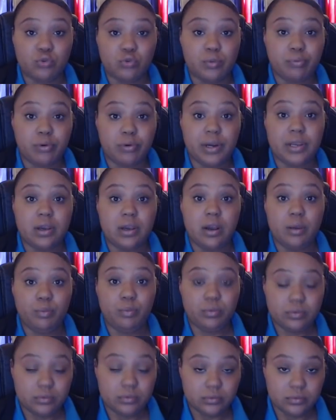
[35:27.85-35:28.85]
a breakup,
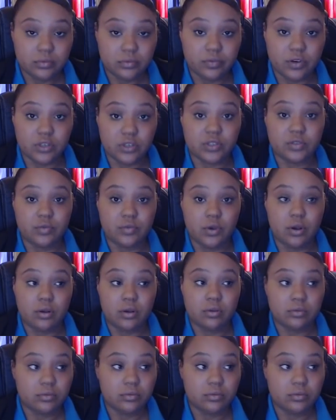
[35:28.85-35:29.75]
first of all.